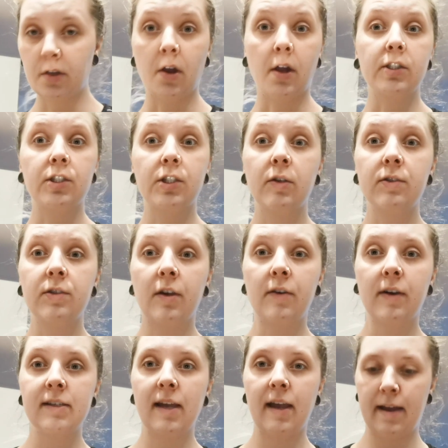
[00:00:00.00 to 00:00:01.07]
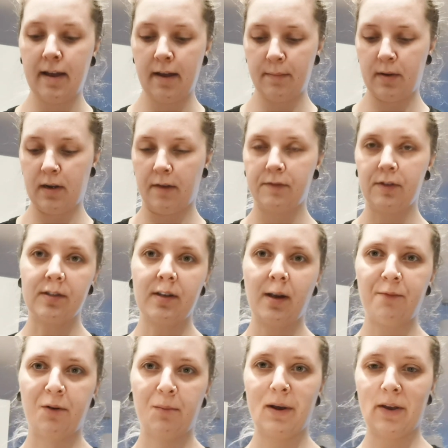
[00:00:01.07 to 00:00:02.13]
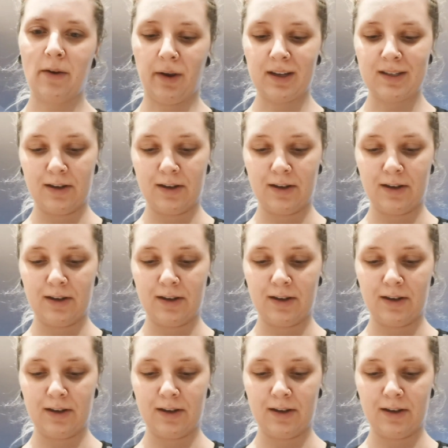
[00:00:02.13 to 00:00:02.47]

So excuse the crazy hair, but I've just come from my yoga